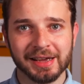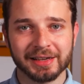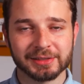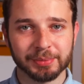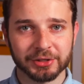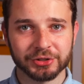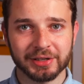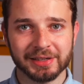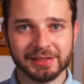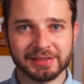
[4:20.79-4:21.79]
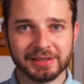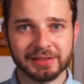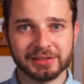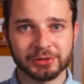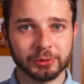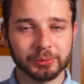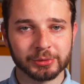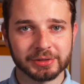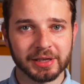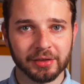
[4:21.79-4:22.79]
especially since
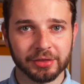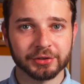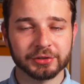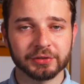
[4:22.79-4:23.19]
almost a third